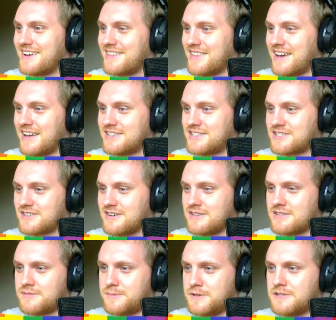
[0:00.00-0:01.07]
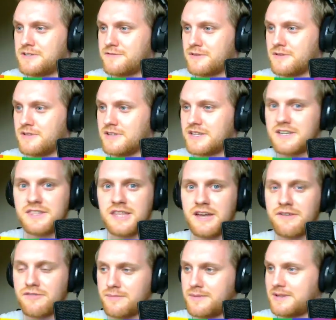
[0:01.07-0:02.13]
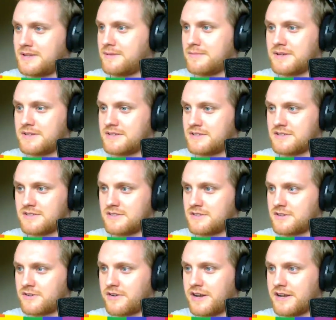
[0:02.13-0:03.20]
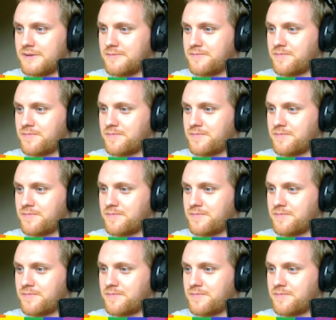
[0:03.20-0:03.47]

And I just thought it's beautiful. Lingered there for a minute because it just looked great.